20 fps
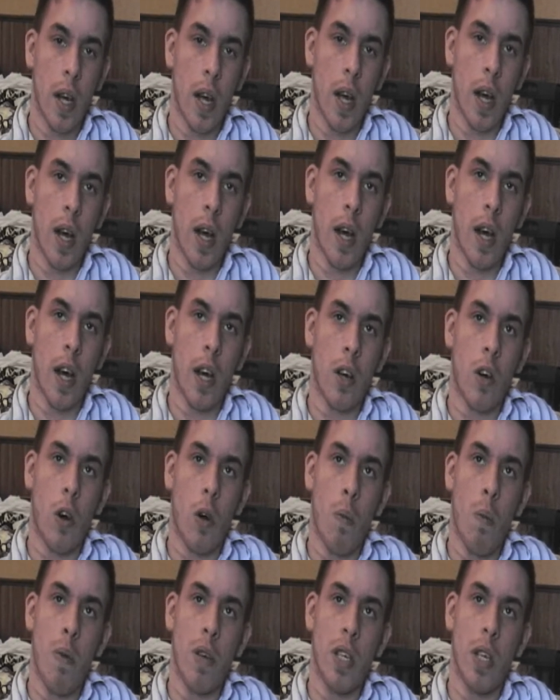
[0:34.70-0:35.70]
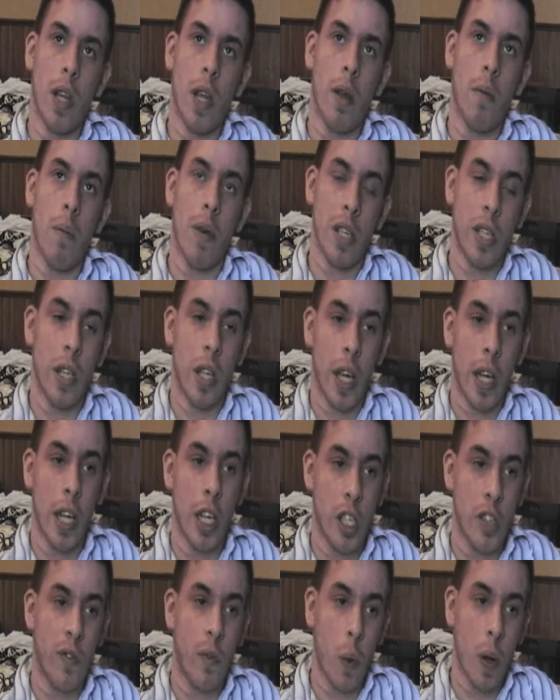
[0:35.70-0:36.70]
called
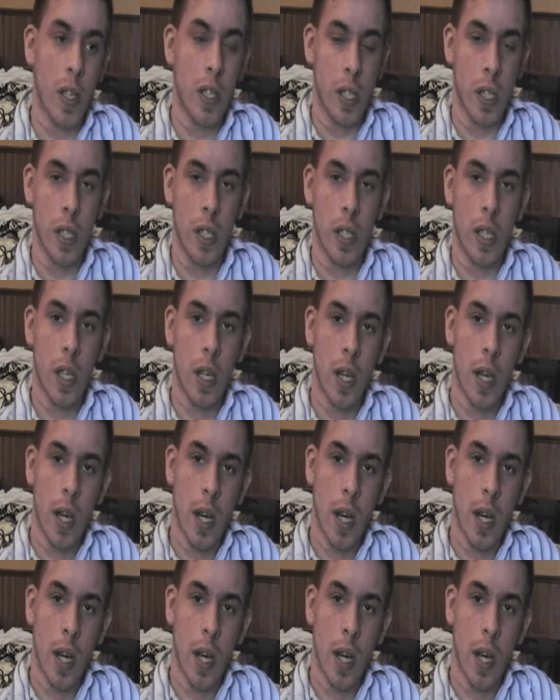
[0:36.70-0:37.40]
Miscellaneous Voices.